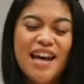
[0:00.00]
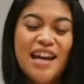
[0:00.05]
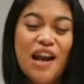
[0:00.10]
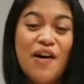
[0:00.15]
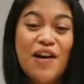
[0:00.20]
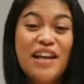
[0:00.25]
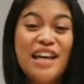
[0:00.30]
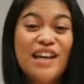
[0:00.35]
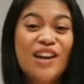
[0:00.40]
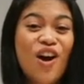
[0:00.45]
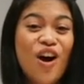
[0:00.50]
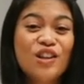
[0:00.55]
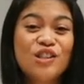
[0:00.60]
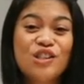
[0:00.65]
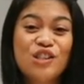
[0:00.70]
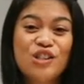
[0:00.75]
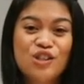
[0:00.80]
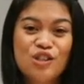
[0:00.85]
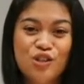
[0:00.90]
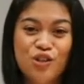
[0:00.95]
Now, I cannot
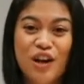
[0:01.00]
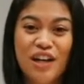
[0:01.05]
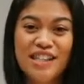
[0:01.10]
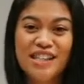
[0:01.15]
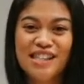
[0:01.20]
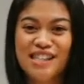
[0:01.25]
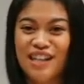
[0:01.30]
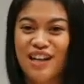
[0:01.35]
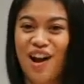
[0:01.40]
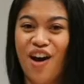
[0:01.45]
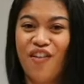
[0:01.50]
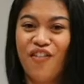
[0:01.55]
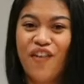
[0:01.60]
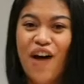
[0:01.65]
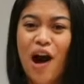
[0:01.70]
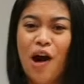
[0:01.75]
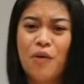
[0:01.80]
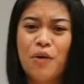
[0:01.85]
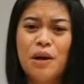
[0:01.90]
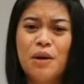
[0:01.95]
stress enough
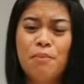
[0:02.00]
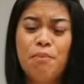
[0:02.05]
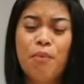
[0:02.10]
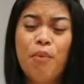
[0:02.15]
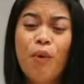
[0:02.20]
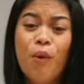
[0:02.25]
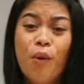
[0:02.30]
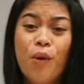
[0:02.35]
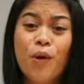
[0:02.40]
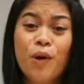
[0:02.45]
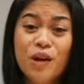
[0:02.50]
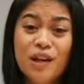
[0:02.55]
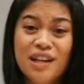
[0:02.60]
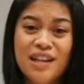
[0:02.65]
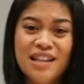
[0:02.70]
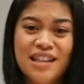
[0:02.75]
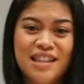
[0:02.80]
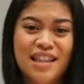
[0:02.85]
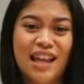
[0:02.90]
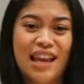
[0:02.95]
how
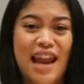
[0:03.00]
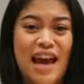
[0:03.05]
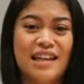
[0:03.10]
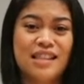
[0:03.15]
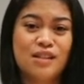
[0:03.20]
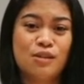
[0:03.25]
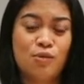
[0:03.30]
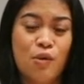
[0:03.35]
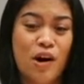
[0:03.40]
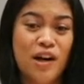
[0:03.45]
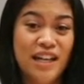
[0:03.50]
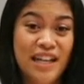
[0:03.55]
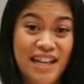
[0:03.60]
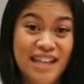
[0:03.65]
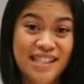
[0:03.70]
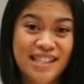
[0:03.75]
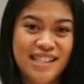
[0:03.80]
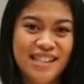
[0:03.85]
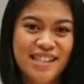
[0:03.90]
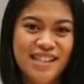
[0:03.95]
important the last one
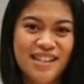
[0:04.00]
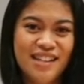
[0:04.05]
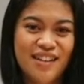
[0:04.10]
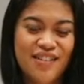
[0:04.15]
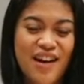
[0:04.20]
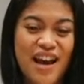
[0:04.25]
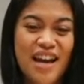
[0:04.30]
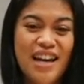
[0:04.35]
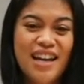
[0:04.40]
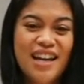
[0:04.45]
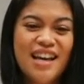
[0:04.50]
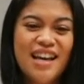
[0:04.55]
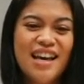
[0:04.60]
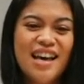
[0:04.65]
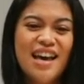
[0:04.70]
is, right?